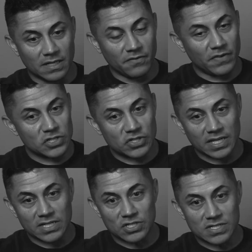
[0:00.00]

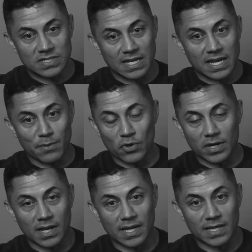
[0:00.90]
Eventually, just Amber
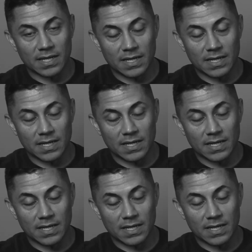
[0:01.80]
and I,